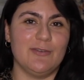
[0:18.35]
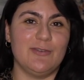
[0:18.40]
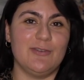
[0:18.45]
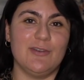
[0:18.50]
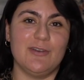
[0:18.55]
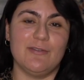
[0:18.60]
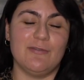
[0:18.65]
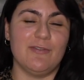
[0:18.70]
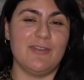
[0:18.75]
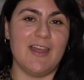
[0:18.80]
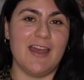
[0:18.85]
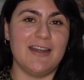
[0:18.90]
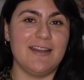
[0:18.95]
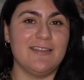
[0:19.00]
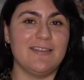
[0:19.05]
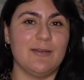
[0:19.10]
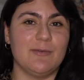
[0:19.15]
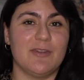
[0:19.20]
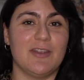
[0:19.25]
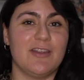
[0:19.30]
So if that is
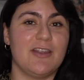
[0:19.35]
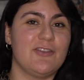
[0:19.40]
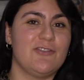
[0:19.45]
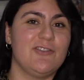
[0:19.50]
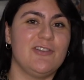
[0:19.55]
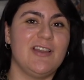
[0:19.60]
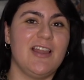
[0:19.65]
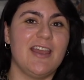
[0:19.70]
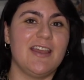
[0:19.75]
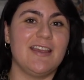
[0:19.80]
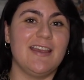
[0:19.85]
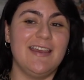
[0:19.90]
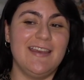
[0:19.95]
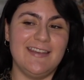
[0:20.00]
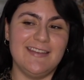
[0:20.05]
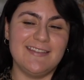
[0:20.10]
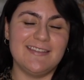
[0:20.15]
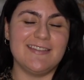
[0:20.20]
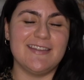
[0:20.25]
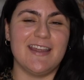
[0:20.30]
something that you like,
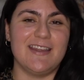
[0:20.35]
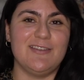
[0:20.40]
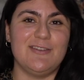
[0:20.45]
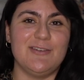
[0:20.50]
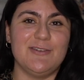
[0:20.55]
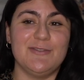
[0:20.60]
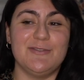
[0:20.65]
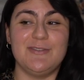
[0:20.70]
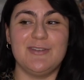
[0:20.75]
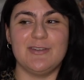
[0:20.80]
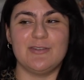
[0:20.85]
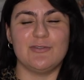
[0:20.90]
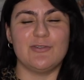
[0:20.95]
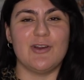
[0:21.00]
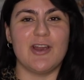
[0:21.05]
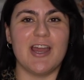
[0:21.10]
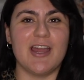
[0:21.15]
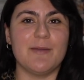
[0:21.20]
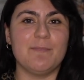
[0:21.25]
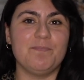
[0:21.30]
stay tuned,
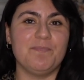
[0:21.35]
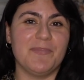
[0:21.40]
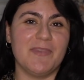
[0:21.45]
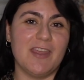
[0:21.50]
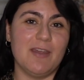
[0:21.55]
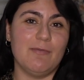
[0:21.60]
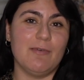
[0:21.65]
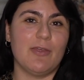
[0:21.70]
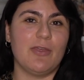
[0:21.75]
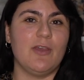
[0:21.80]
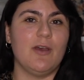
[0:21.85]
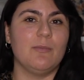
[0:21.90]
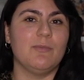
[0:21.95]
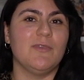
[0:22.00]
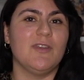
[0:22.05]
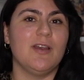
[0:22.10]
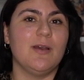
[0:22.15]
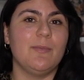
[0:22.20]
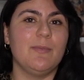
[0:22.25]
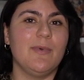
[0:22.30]
subscribe, give a
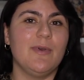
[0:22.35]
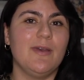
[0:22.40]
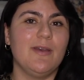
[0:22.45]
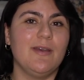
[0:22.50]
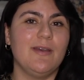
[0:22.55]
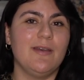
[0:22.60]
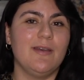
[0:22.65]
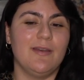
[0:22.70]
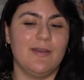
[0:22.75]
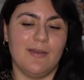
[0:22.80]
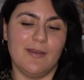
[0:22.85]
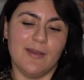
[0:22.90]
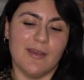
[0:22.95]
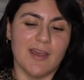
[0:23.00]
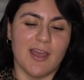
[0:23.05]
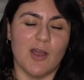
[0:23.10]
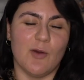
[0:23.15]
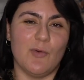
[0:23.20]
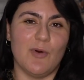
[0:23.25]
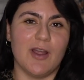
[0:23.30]
thumbs up,
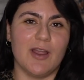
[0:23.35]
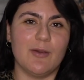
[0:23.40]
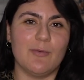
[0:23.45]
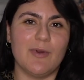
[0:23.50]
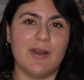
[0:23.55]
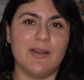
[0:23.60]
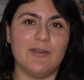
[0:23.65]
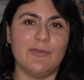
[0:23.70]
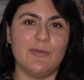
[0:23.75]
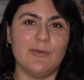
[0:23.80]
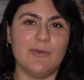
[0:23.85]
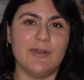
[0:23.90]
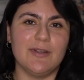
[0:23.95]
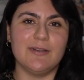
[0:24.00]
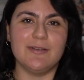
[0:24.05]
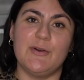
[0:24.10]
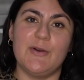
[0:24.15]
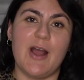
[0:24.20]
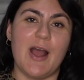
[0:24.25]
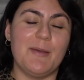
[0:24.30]
and we'll get right into it.
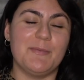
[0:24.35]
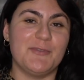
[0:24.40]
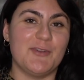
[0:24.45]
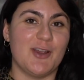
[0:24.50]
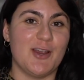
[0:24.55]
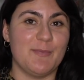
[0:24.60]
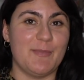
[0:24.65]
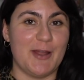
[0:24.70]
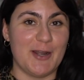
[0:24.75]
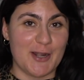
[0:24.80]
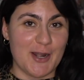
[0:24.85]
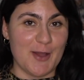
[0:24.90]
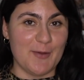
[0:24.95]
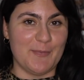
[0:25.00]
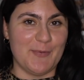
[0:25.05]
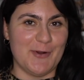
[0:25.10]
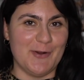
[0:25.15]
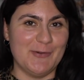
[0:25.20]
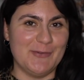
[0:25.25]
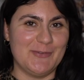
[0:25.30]
So I'm sorry about
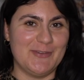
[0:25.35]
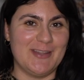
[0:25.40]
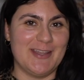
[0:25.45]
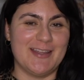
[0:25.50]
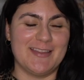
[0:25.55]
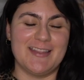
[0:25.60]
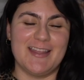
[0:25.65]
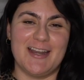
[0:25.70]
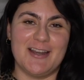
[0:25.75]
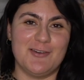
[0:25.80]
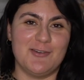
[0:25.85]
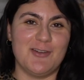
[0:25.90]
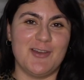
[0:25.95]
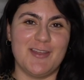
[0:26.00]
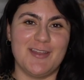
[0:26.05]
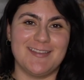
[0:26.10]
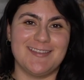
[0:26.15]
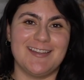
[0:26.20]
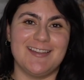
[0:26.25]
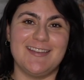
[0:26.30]
not posting. That I know
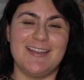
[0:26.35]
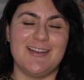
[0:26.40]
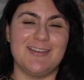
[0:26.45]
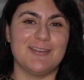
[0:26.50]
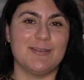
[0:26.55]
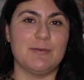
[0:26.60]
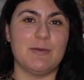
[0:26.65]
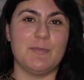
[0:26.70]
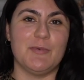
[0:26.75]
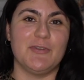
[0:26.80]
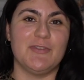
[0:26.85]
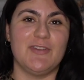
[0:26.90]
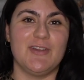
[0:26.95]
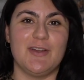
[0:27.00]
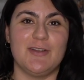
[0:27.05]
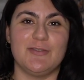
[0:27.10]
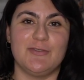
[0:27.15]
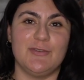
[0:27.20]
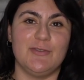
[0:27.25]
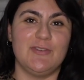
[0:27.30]
I said that I was gonna be posting
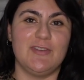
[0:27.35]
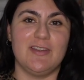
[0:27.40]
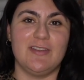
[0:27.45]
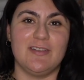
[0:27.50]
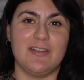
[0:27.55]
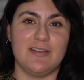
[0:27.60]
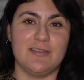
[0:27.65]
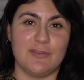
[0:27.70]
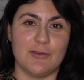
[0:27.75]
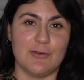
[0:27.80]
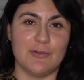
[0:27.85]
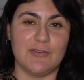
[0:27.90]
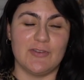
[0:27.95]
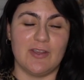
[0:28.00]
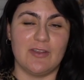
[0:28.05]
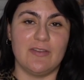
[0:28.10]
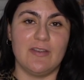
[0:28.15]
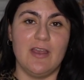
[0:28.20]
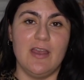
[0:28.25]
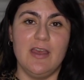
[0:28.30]
on Tuesdays and
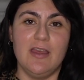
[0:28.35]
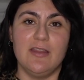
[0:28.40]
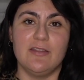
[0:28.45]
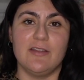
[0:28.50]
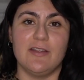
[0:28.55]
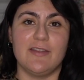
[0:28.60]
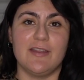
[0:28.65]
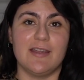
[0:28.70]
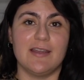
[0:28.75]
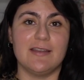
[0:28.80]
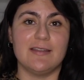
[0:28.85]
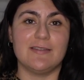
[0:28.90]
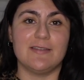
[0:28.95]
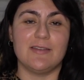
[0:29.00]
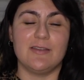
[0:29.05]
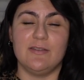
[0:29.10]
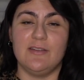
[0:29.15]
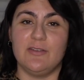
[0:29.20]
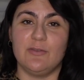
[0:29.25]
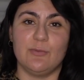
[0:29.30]
Thursdays. The thing
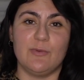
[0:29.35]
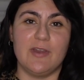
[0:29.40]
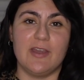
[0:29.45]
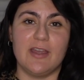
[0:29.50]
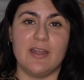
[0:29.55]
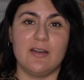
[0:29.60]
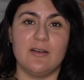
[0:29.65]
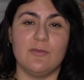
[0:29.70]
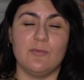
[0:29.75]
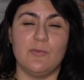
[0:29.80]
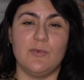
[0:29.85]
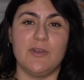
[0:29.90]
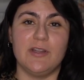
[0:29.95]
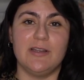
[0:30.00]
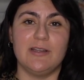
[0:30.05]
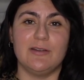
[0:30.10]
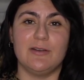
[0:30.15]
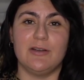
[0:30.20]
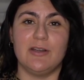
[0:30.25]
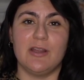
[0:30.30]
is, this weekend we
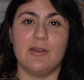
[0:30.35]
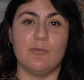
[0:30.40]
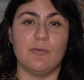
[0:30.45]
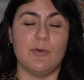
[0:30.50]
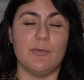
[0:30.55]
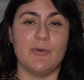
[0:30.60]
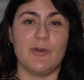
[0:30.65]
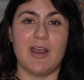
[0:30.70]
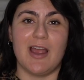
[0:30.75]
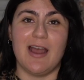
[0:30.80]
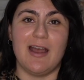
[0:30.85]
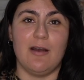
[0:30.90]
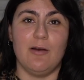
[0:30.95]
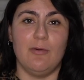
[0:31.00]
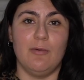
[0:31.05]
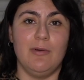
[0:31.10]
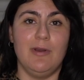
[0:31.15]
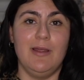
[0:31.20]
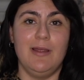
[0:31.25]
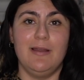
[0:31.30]
literally we were
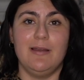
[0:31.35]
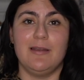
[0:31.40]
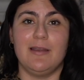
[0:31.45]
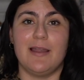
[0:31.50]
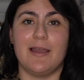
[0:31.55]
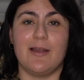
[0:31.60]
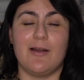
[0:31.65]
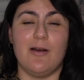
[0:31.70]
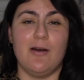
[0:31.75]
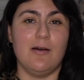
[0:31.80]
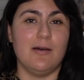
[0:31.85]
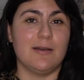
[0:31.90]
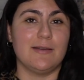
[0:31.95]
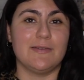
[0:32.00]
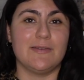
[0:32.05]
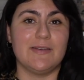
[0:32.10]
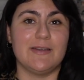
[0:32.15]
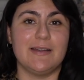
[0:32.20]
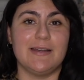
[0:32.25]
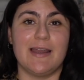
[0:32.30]
out. Like
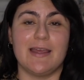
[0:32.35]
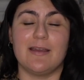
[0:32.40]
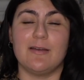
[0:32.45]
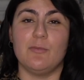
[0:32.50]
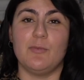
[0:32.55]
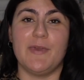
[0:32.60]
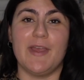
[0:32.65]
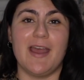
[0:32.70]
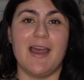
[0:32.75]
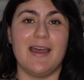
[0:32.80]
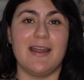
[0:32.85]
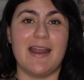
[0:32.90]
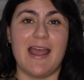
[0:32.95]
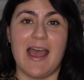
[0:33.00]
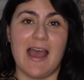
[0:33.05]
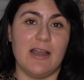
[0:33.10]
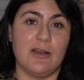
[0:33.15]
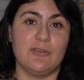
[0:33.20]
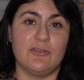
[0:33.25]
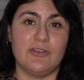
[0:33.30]
honestly, like we had
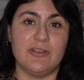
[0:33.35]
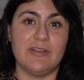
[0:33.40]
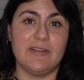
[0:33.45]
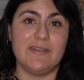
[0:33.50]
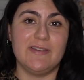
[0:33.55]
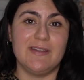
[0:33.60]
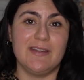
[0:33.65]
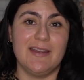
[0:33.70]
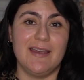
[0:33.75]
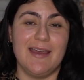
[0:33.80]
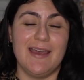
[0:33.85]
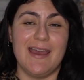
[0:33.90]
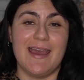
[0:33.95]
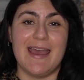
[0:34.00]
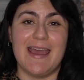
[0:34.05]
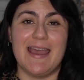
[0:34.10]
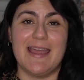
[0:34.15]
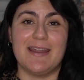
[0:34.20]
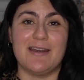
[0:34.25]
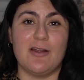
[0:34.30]
allergies.
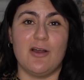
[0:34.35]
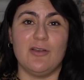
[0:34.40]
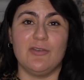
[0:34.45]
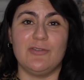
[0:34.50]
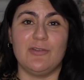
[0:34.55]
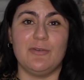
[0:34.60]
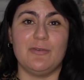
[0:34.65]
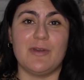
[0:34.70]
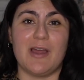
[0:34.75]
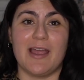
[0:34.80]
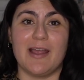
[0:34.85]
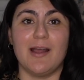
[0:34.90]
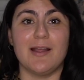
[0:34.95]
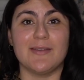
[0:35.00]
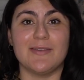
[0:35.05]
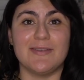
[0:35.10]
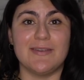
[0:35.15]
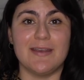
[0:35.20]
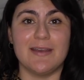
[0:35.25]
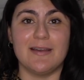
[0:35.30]
And also I
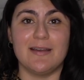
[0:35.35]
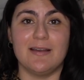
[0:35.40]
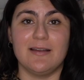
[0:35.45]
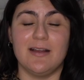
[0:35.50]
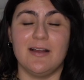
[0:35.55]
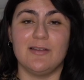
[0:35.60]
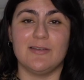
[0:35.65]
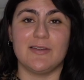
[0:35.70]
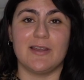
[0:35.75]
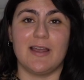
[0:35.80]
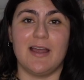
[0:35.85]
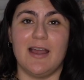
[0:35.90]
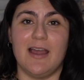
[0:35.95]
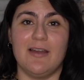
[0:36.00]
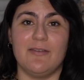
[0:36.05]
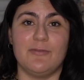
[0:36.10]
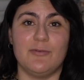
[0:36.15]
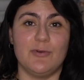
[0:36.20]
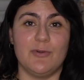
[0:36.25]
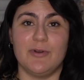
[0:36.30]
got sick. I was like, I
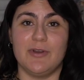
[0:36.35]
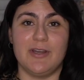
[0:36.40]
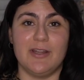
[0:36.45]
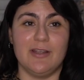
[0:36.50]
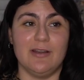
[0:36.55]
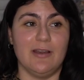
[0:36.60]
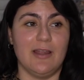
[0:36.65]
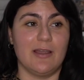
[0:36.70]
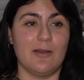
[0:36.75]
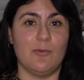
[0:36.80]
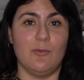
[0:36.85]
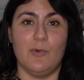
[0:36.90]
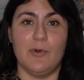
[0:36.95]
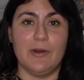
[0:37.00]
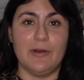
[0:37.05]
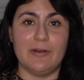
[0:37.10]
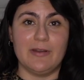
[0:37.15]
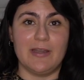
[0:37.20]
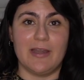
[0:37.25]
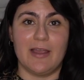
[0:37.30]
have no idea like
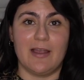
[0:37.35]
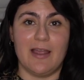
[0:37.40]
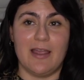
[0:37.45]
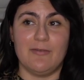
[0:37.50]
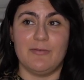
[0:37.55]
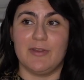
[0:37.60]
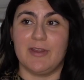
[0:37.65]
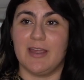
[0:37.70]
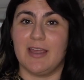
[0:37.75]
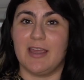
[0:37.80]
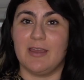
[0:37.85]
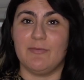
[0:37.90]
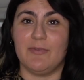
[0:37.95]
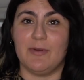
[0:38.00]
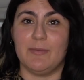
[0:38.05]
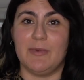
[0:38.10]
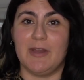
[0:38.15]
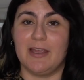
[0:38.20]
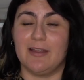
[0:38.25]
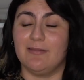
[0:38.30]
where like everything came
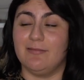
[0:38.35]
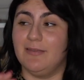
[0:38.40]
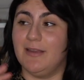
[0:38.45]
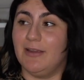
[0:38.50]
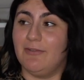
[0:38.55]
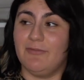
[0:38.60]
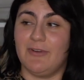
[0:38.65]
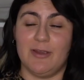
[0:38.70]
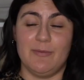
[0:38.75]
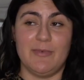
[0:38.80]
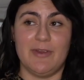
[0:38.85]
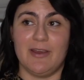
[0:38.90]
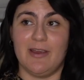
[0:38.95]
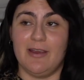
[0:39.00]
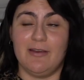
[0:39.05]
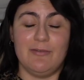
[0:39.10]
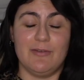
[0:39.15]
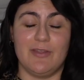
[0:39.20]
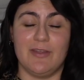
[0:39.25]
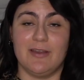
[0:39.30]
out. I'm like, the environment,
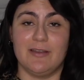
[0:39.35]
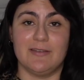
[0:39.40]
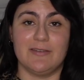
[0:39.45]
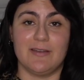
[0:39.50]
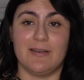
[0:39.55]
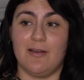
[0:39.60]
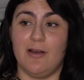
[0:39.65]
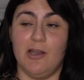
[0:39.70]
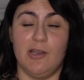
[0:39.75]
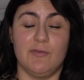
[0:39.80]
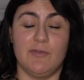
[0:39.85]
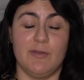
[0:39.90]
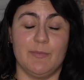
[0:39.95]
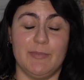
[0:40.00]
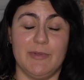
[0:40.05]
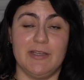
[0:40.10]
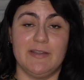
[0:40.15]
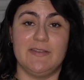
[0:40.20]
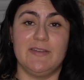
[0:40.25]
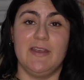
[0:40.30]
everything is like all over the
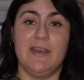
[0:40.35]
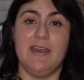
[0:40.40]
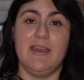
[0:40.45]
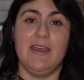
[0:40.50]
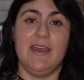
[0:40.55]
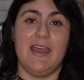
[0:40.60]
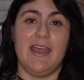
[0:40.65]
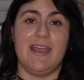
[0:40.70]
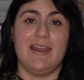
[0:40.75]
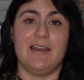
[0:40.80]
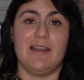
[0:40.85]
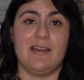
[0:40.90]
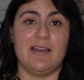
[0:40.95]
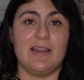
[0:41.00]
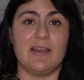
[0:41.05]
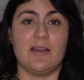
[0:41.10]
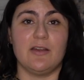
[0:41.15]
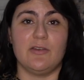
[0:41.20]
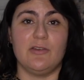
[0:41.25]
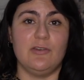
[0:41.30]
place. And I'm
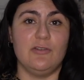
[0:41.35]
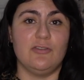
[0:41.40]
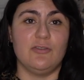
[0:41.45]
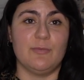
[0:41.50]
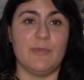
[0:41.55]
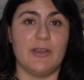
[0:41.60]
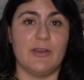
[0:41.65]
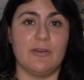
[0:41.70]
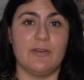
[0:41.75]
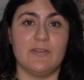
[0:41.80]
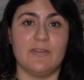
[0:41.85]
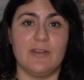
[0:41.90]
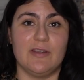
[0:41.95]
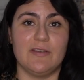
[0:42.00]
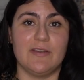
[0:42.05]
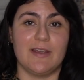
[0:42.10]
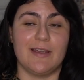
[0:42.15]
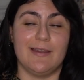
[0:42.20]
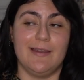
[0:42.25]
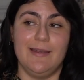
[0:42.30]
like a huge migraine. So I was
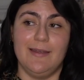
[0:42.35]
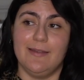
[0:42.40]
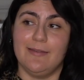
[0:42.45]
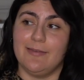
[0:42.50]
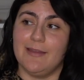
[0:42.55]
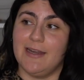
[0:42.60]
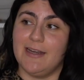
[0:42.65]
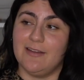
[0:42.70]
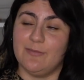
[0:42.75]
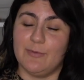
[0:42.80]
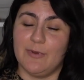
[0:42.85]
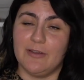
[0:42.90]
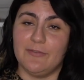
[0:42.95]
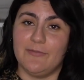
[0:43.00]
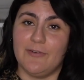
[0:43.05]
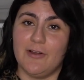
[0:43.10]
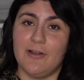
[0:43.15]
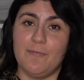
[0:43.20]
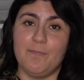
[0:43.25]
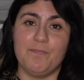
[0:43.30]
like, that is my
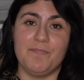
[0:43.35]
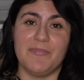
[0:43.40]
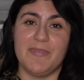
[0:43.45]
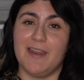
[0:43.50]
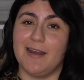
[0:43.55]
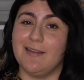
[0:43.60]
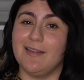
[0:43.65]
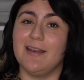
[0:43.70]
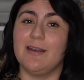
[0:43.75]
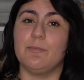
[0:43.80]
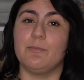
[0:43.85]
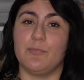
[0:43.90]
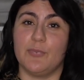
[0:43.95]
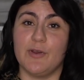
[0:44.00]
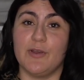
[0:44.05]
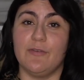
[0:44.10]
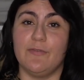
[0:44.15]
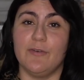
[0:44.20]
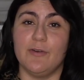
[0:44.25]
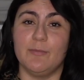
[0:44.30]
fault that I didn't
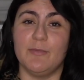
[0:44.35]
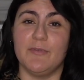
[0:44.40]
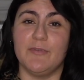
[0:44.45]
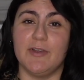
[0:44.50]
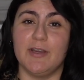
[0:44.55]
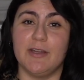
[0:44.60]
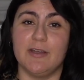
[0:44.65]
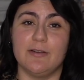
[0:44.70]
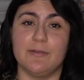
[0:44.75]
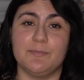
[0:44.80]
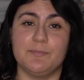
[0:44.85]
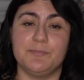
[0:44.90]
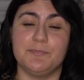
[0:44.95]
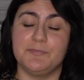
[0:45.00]
pre-film a video.